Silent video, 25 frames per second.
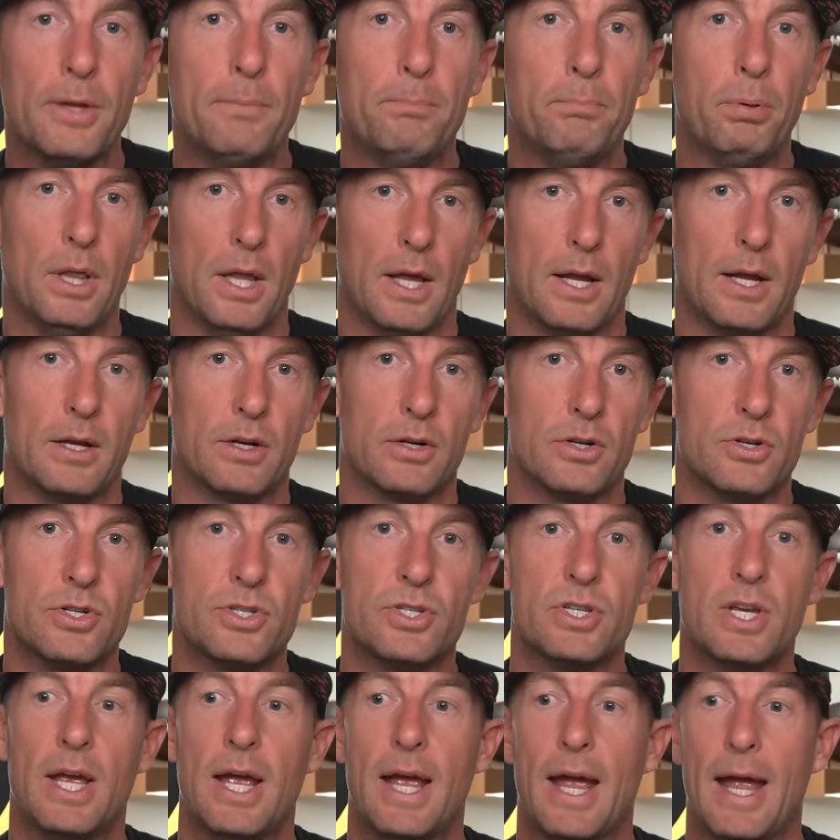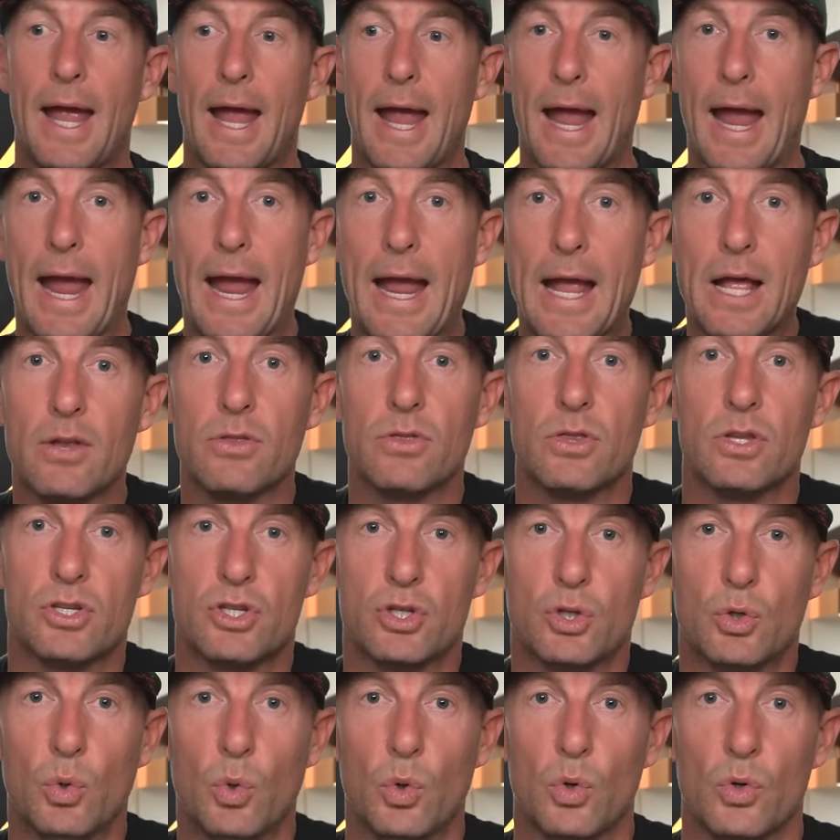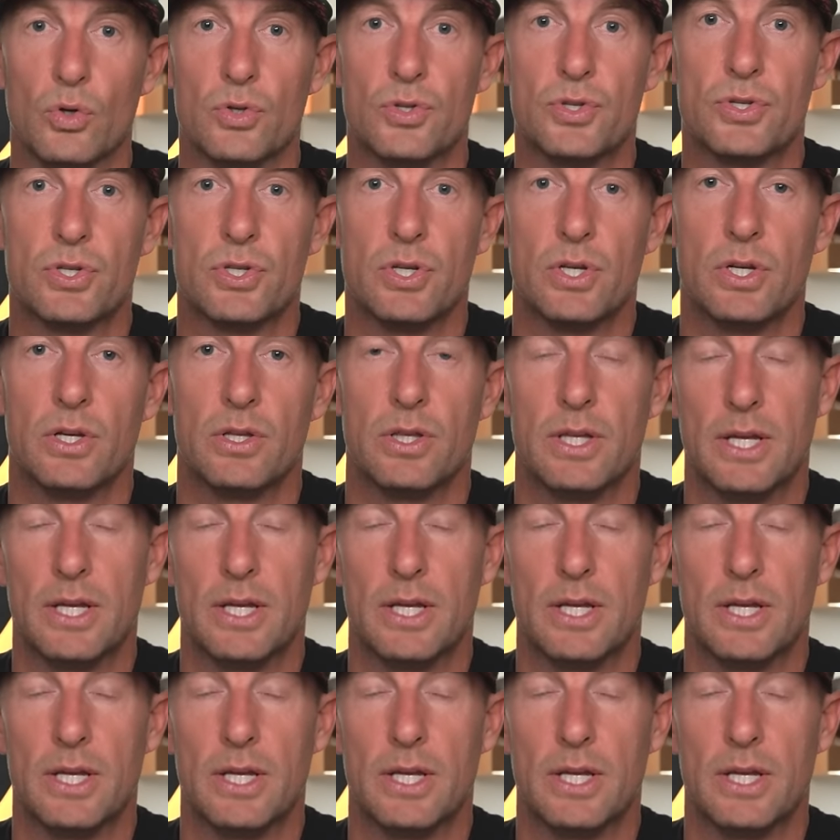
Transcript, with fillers: the players and the schools,